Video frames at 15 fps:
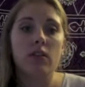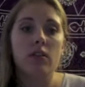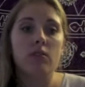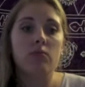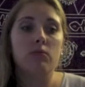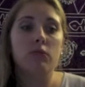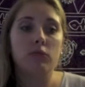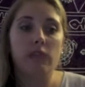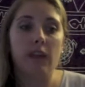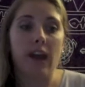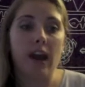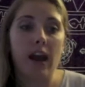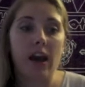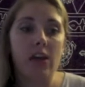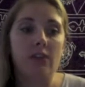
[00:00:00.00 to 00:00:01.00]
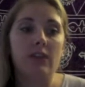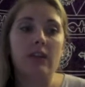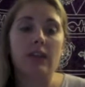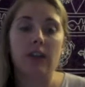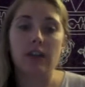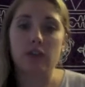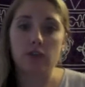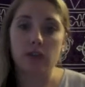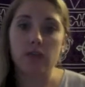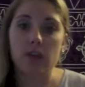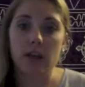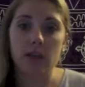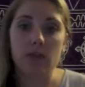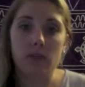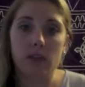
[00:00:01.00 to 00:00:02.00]
move out and, like, do
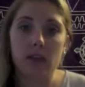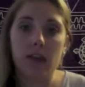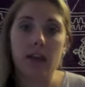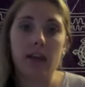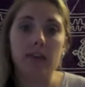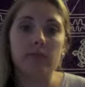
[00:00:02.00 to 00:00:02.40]
my own thing.